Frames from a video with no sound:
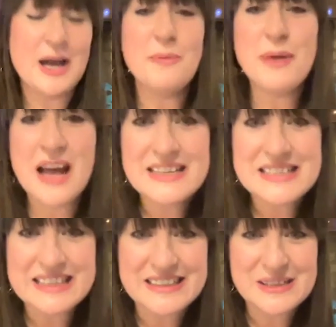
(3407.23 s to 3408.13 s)

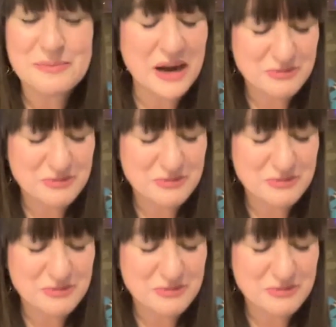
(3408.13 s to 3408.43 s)
blinded by